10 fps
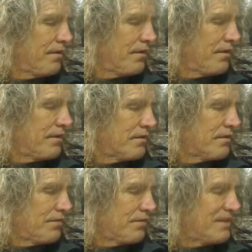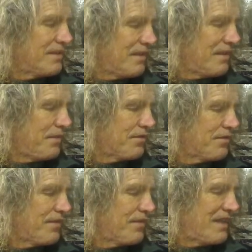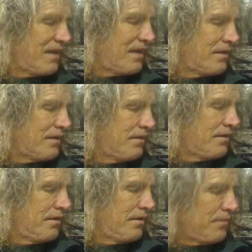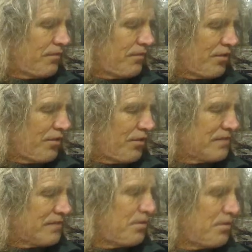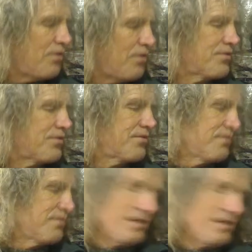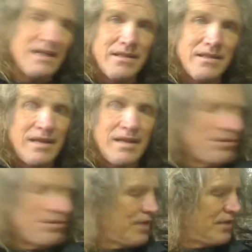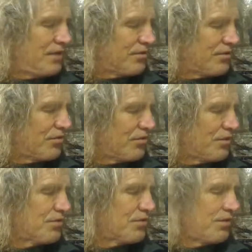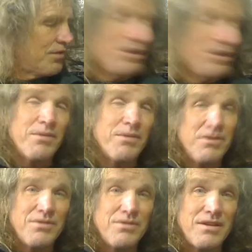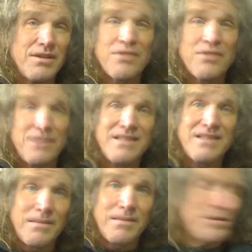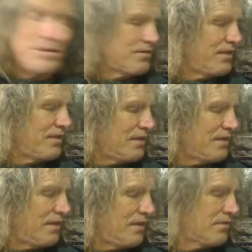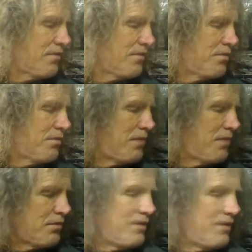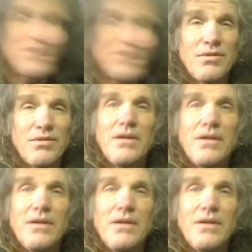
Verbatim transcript: then it's three centimeters of antenna before the next pulse can get to that location. So what you're really only using three centimeters of the antenna. So if you put microwaves into a